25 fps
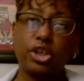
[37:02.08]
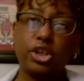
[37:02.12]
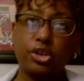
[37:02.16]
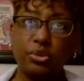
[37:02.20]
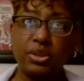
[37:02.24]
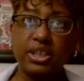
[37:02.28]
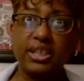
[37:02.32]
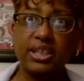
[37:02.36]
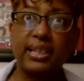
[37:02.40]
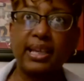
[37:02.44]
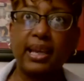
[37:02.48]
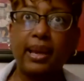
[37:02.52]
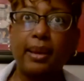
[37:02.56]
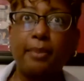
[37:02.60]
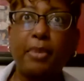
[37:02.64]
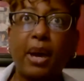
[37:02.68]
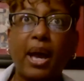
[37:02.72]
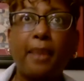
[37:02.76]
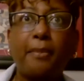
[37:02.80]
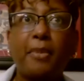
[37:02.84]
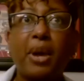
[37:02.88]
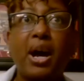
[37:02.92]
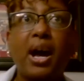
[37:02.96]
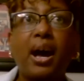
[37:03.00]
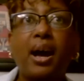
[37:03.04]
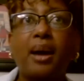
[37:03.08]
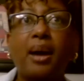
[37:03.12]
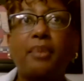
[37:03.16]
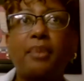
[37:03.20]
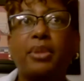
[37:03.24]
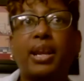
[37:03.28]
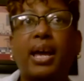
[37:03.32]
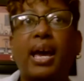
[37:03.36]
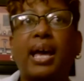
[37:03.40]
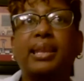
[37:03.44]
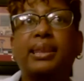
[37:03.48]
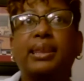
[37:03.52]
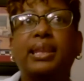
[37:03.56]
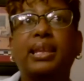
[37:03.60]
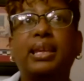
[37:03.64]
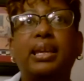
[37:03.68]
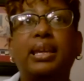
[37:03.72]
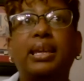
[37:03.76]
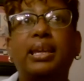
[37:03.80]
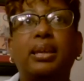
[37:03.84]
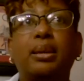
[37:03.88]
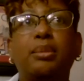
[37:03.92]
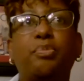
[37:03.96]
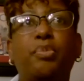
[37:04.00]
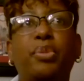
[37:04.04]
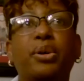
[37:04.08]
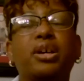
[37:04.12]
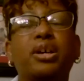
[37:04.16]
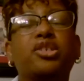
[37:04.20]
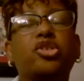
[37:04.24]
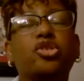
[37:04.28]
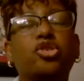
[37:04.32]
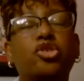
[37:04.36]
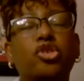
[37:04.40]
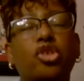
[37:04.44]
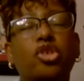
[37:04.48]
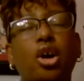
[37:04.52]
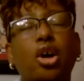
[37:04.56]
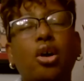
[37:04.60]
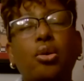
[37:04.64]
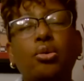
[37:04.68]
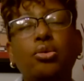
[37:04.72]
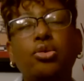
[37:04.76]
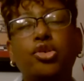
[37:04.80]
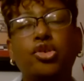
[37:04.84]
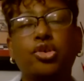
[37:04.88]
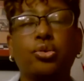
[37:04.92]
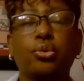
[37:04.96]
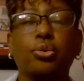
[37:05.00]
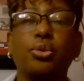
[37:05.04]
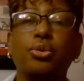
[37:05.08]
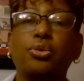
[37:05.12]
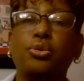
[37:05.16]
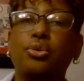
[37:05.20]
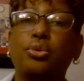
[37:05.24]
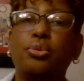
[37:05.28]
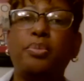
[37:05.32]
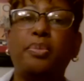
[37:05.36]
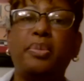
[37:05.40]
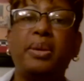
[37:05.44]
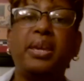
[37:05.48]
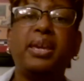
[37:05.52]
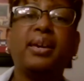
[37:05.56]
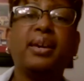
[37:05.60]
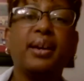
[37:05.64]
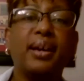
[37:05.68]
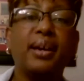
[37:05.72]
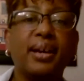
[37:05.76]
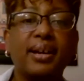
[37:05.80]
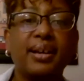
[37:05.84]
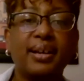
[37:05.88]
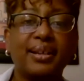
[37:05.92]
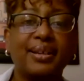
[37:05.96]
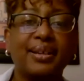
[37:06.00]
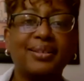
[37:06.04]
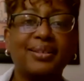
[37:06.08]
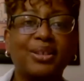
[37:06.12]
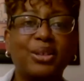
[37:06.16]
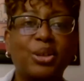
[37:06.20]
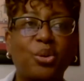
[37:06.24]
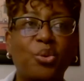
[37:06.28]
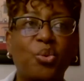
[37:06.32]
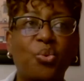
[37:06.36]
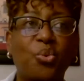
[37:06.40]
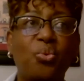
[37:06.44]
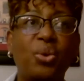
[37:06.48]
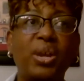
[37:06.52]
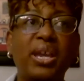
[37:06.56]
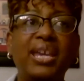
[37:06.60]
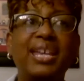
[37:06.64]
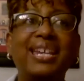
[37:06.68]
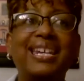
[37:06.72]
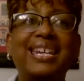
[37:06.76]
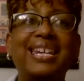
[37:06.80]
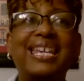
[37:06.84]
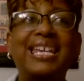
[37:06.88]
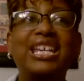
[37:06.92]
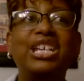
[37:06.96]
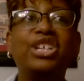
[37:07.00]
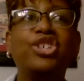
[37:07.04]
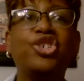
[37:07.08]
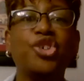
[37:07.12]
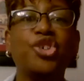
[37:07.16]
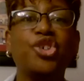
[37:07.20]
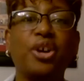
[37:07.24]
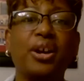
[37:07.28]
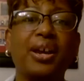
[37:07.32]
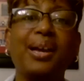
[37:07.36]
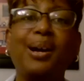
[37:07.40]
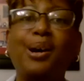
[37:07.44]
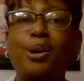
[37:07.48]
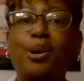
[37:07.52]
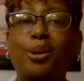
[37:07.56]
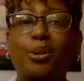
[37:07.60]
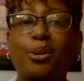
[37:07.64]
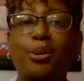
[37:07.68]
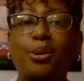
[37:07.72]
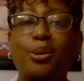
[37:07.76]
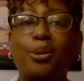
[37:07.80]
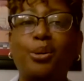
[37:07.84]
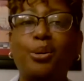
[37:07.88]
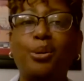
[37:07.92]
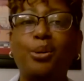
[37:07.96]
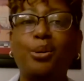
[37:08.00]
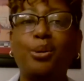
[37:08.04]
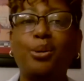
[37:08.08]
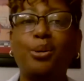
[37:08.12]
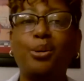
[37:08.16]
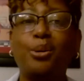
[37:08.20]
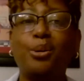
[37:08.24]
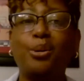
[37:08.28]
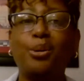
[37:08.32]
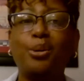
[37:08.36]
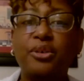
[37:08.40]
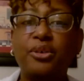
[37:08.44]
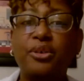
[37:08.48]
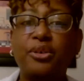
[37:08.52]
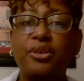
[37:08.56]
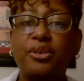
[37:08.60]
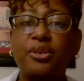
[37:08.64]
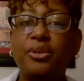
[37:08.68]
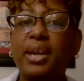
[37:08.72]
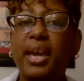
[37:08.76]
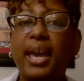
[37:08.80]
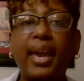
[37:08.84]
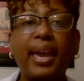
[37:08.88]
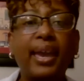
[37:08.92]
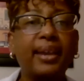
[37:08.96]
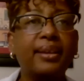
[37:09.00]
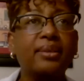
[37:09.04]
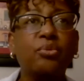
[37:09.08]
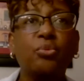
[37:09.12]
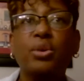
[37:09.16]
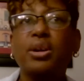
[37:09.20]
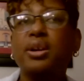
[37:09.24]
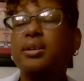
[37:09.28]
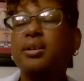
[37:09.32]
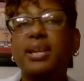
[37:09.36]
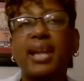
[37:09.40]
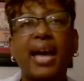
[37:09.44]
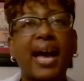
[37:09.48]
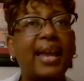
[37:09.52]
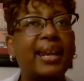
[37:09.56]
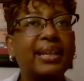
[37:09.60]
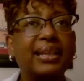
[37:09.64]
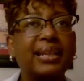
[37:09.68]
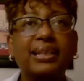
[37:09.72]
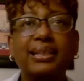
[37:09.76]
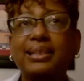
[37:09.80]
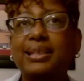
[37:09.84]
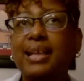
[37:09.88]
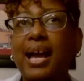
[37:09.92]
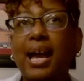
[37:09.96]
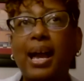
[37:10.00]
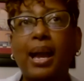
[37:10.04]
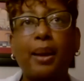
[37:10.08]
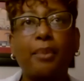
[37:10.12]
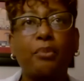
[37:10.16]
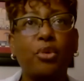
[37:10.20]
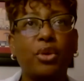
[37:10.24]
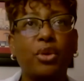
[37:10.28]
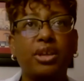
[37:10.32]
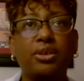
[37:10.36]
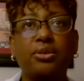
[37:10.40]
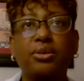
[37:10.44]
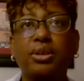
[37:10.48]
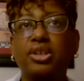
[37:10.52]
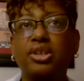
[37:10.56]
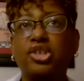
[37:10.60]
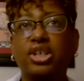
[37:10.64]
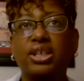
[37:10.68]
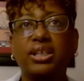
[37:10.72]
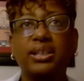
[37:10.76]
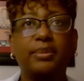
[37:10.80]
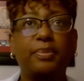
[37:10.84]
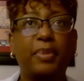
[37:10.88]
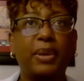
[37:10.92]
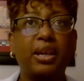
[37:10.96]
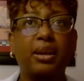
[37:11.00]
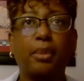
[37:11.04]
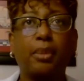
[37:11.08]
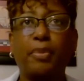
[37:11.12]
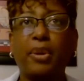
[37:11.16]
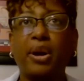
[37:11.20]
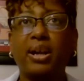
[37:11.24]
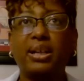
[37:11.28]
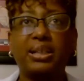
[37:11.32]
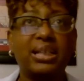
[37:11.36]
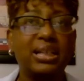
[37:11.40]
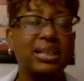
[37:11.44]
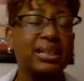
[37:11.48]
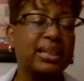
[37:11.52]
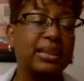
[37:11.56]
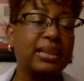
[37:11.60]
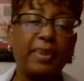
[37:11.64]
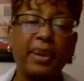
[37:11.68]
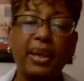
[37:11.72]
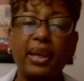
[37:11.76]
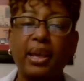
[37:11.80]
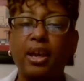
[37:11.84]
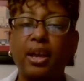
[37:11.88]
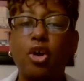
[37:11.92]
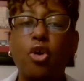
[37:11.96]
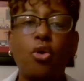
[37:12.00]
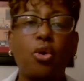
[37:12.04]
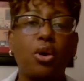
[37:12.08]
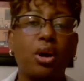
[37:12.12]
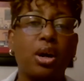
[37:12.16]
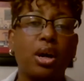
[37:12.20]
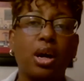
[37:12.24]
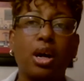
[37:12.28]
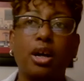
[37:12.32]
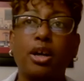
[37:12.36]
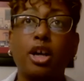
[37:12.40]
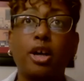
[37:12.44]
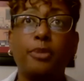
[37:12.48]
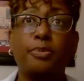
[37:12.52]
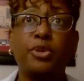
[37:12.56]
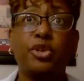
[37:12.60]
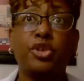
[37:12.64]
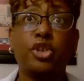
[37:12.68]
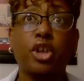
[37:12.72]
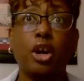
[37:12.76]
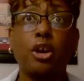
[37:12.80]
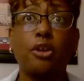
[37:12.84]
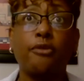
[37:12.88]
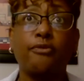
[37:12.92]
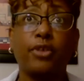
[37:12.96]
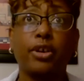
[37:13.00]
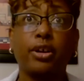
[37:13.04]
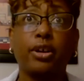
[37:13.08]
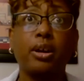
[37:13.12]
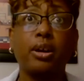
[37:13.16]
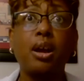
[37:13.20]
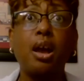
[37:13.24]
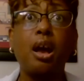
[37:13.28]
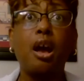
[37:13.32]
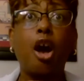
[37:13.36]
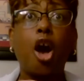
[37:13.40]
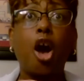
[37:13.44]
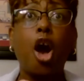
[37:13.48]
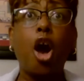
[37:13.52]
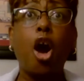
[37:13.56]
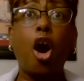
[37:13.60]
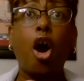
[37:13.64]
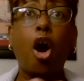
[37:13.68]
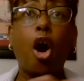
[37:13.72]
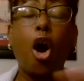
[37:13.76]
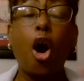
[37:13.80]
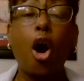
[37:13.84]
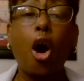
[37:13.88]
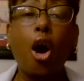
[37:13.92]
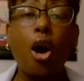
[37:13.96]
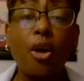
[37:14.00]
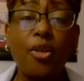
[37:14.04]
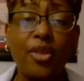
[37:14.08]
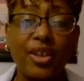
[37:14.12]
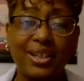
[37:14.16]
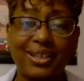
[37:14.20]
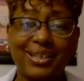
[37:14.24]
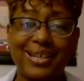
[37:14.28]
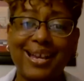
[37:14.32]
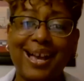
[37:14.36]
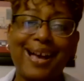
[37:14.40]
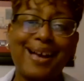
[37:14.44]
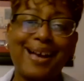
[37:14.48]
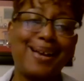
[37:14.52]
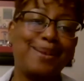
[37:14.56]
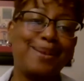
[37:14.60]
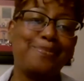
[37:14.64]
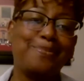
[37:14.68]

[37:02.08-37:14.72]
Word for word: which was said by Muhammad Ali, but so true because we need your help. You can't, we're not in a time where you could just be a participant or an observer all the time.